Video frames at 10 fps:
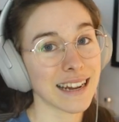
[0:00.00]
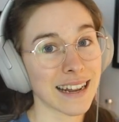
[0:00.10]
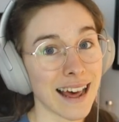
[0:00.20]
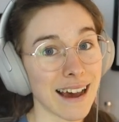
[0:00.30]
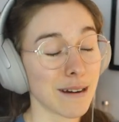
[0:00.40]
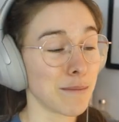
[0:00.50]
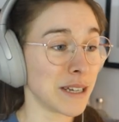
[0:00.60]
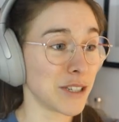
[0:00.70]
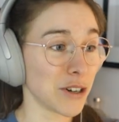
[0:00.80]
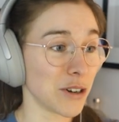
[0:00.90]
in line,
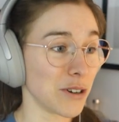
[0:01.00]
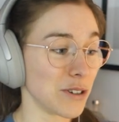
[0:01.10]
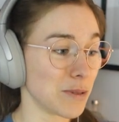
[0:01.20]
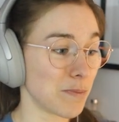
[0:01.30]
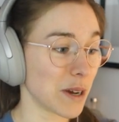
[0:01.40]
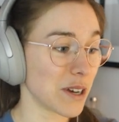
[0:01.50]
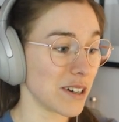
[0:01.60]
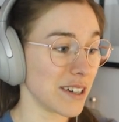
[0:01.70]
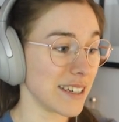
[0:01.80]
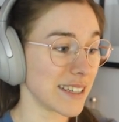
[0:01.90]
my dude,
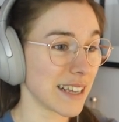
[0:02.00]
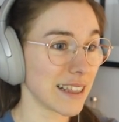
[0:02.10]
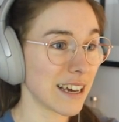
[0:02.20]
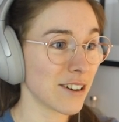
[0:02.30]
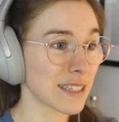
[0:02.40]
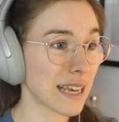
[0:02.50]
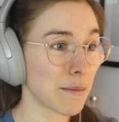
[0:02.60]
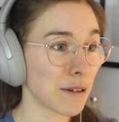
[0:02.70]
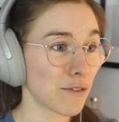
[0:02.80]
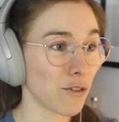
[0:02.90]
because Leon's
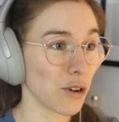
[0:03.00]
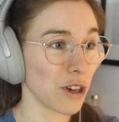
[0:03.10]
coming for